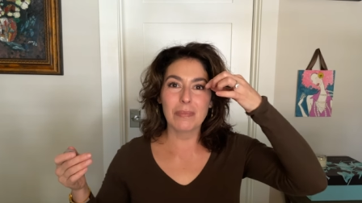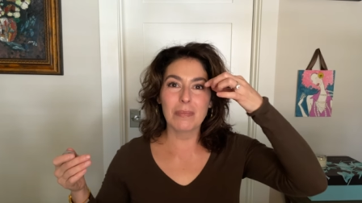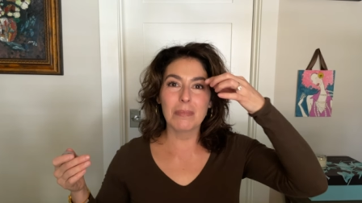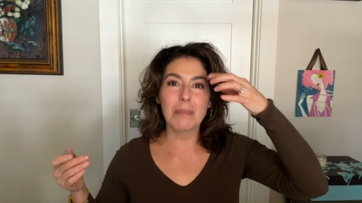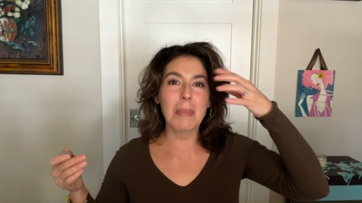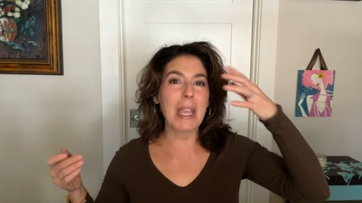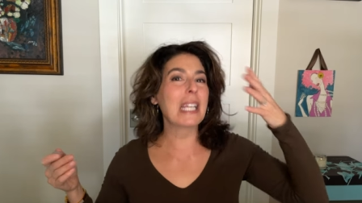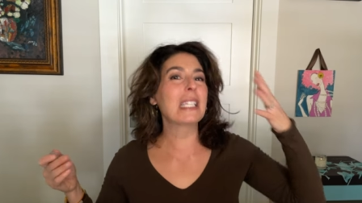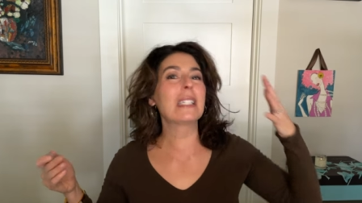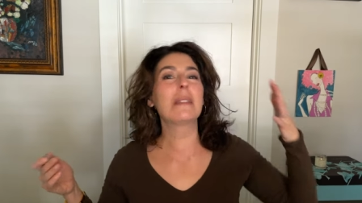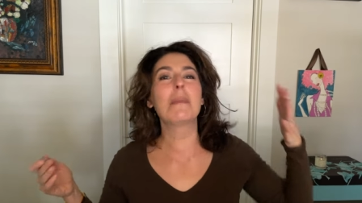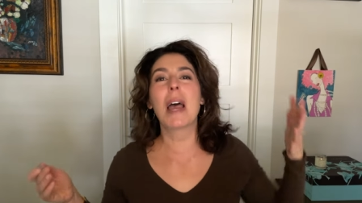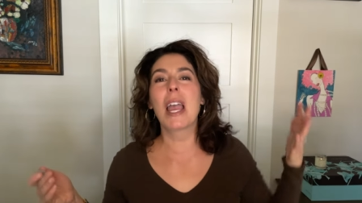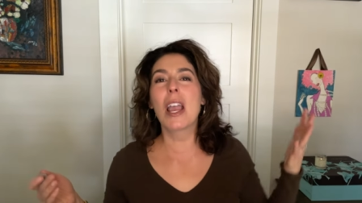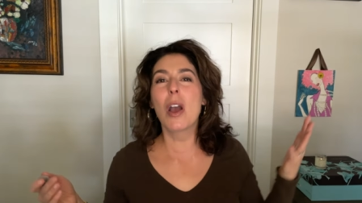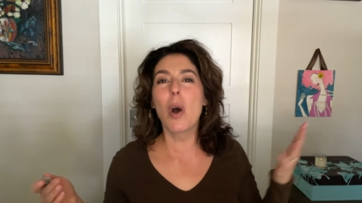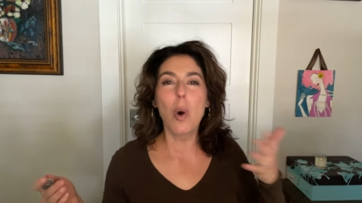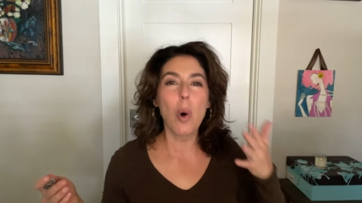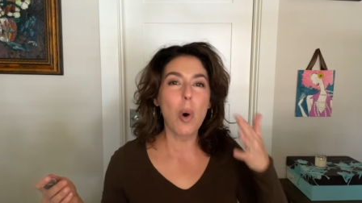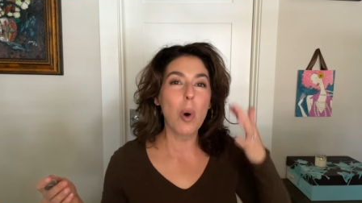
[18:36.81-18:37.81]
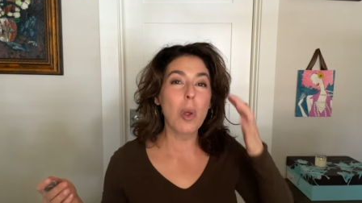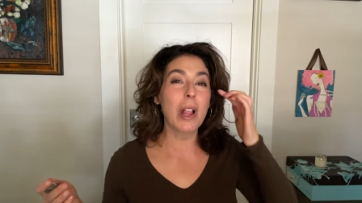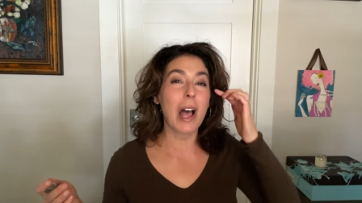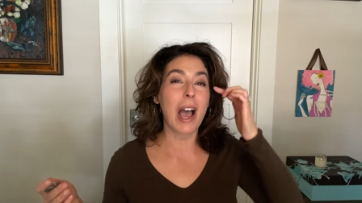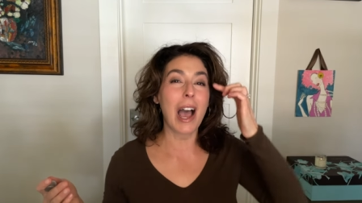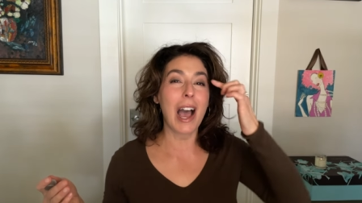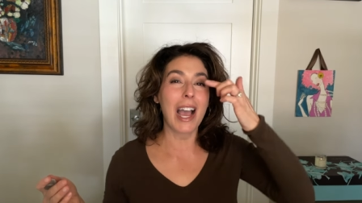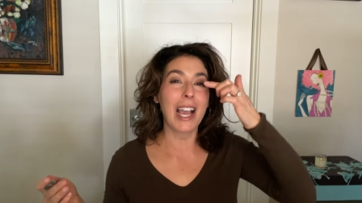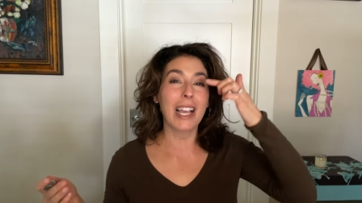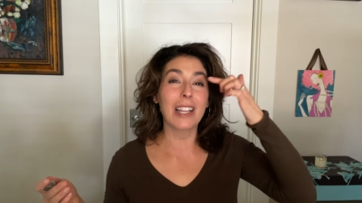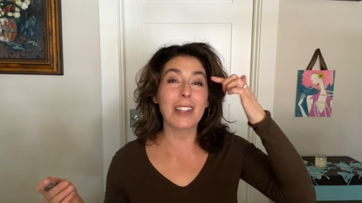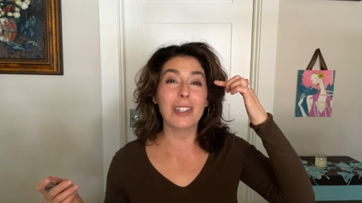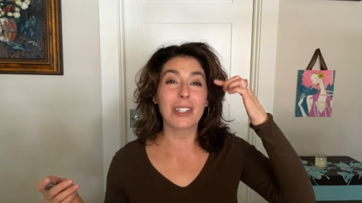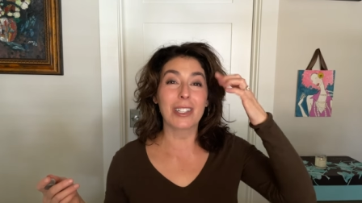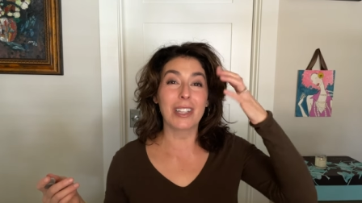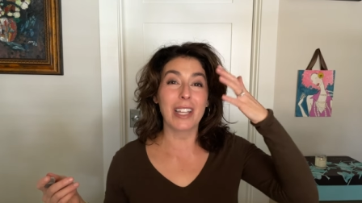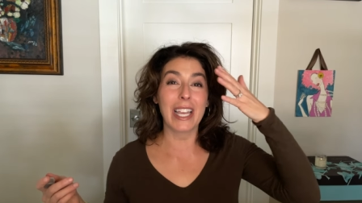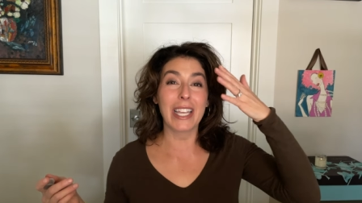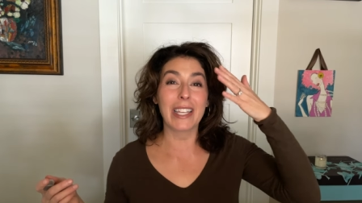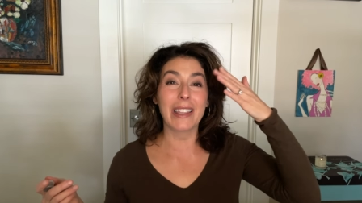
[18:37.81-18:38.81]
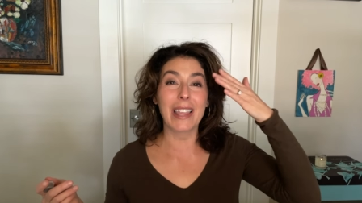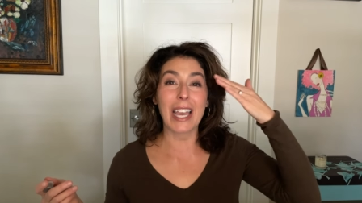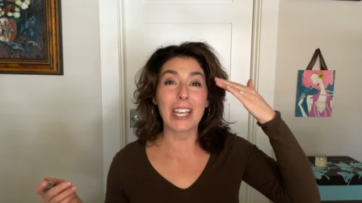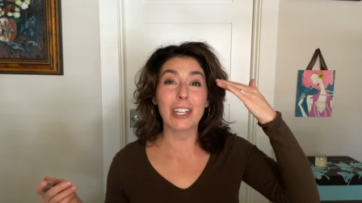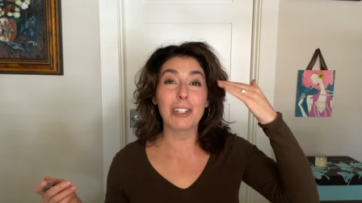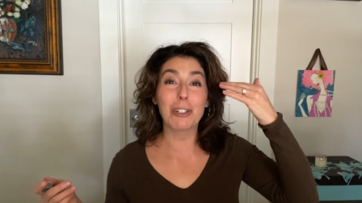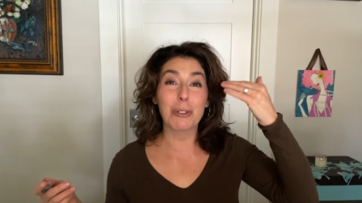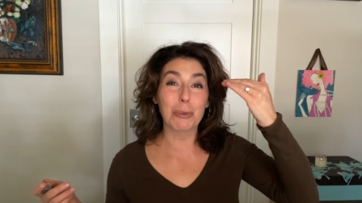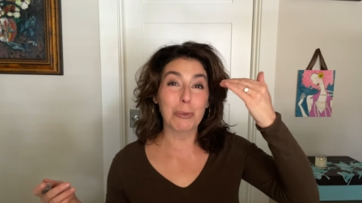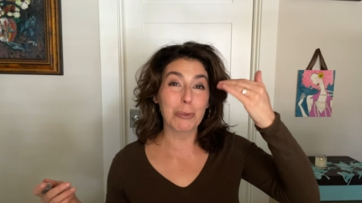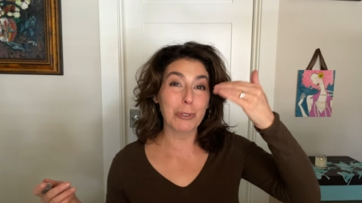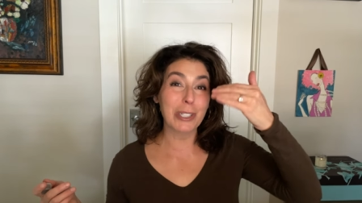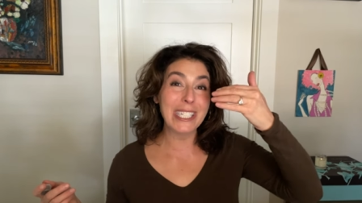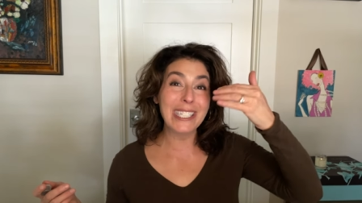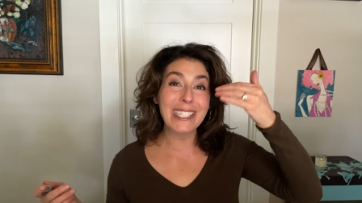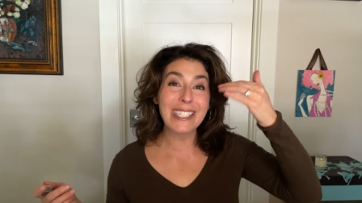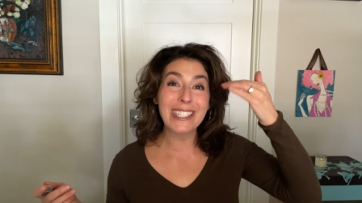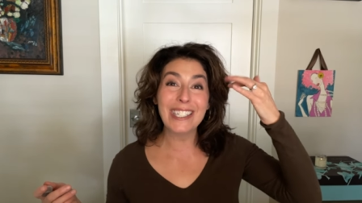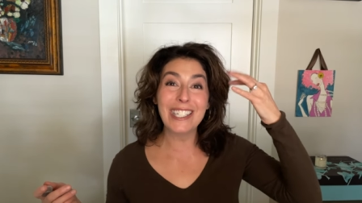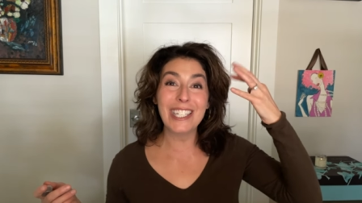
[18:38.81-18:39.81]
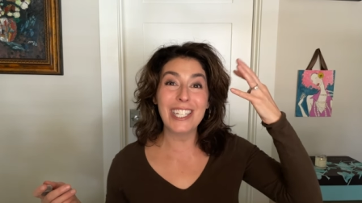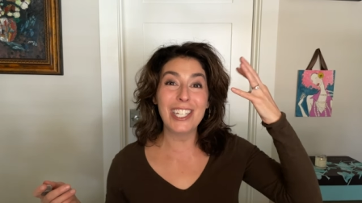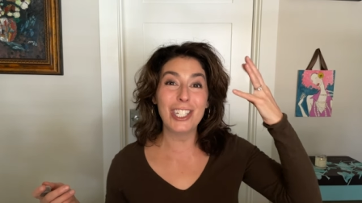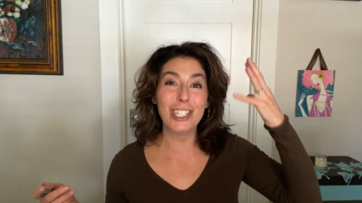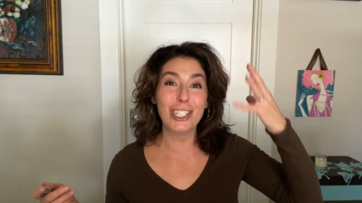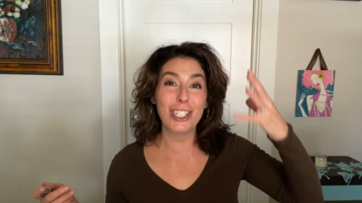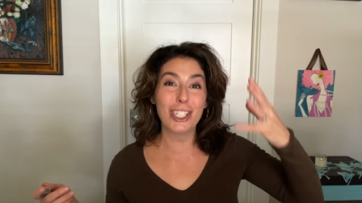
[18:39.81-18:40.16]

makes my whole eye look like that greasy,